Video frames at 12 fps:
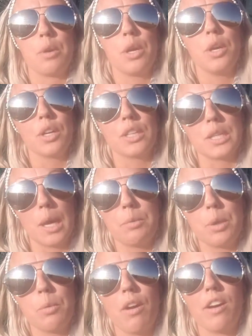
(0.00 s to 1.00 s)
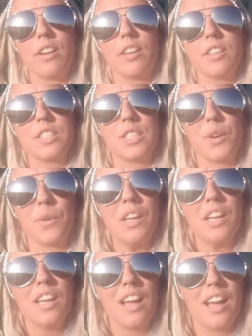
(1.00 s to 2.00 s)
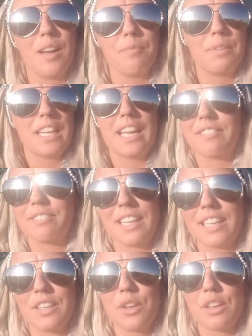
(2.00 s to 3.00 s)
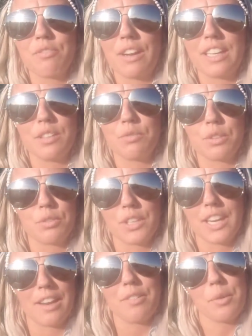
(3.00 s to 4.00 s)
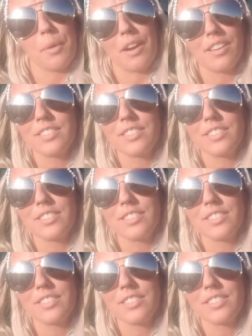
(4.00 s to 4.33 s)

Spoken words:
hooked up to water. So, but again, you can find it for free everywhere.